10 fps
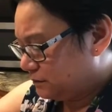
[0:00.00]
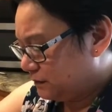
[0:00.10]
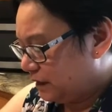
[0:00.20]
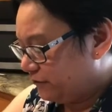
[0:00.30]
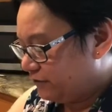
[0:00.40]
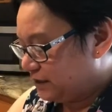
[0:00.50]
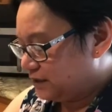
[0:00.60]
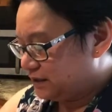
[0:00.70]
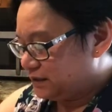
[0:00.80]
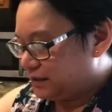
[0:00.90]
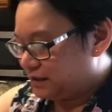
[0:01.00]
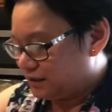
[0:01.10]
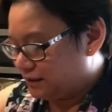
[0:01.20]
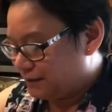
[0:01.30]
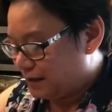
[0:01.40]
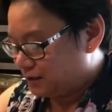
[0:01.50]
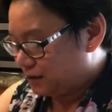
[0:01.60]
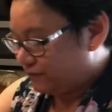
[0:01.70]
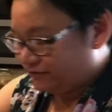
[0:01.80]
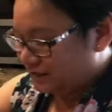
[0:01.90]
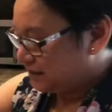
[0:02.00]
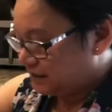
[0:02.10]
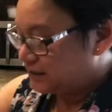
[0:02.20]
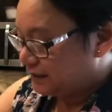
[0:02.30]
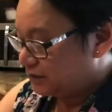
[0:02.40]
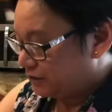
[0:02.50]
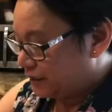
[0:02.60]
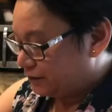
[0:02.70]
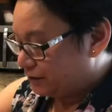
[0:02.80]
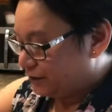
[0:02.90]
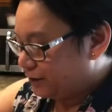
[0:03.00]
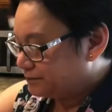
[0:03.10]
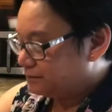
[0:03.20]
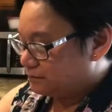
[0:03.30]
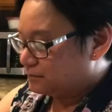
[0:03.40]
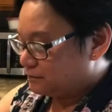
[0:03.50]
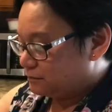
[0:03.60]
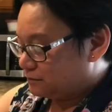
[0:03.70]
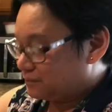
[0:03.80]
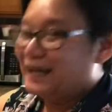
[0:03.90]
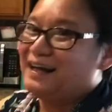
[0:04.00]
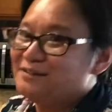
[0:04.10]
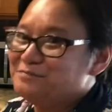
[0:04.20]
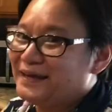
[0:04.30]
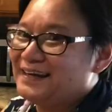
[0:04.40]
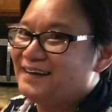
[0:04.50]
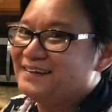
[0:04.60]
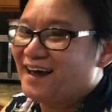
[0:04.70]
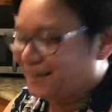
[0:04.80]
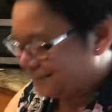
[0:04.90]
If this is gonna come out, if it's just gonna turn out good, I'll make a lot.